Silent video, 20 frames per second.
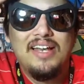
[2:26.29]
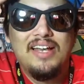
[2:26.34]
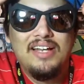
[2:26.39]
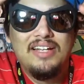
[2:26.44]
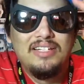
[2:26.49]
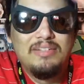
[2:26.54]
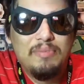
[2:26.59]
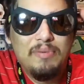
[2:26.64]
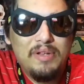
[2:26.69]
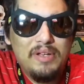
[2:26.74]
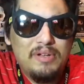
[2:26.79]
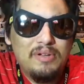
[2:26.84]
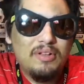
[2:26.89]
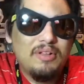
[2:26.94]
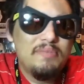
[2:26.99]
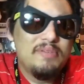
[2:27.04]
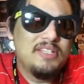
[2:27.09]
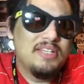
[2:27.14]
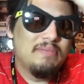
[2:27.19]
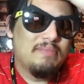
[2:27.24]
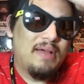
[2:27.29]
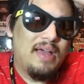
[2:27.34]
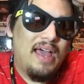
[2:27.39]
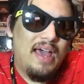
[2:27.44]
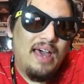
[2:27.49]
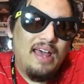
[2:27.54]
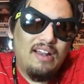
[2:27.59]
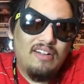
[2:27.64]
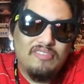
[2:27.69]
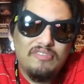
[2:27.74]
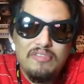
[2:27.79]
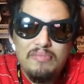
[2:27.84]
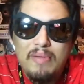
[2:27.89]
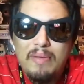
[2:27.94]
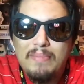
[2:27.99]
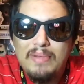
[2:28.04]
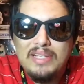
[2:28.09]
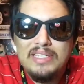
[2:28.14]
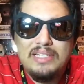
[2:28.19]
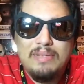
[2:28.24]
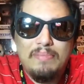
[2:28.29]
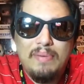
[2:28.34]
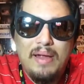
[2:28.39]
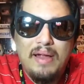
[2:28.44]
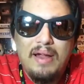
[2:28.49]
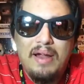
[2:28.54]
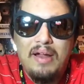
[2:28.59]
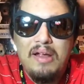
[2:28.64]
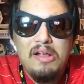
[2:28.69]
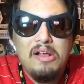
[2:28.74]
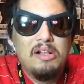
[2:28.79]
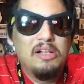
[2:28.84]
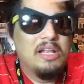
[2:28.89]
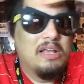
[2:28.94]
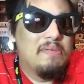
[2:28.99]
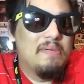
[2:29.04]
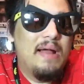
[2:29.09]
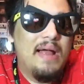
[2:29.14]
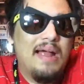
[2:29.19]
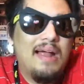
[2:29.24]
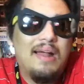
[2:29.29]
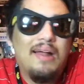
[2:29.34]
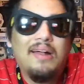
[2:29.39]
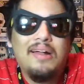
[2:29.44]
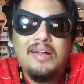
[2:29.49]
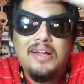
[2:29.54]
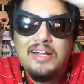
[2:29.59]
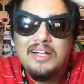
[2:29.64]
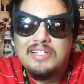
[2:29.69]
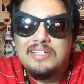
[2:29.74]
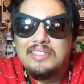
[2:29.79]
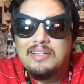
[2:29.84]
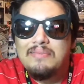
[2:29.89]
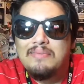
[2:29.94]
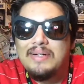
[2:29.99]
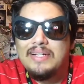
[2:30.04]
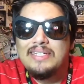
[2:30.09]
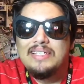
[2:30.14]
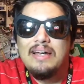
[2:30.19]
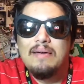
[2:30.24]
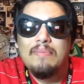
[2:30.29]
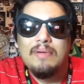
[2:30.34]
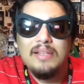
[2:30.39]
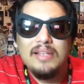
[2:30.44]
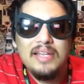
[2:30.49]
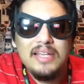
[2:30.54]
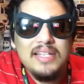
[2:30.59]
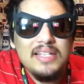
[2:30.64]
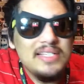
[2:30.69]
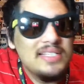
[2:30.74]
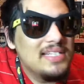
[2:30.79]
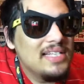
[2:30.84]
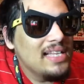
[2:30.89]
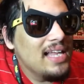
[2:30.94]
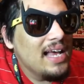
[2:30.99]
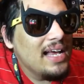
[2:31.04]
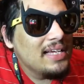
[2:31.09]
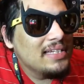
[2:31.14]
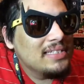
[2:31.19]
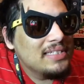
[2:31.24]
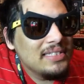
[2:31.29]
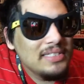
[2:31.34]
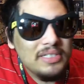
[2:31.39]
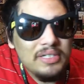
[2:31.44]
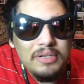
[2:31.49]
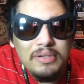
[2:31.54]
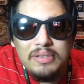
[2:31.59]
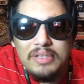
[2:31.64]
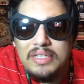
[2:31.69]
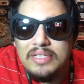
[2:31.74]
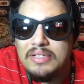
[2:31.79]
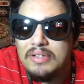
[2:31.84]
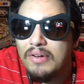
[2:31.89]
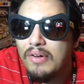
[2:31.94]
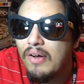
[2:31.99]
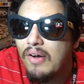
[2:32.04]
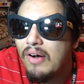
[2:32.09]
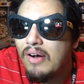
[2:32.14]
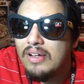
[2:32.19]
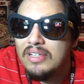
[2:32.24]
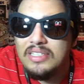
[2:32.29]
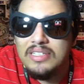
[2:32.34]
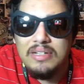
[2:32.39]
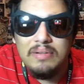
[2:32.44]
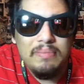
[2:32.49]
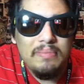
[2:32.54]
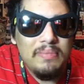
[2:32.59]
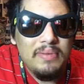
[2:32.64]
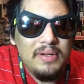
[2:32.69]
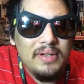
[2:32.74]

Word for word: These are pretty cool. Let me take my hat off with my messed up hair. Look at my hair. It's so messed up. But look at these glasses, dude. These are awesome.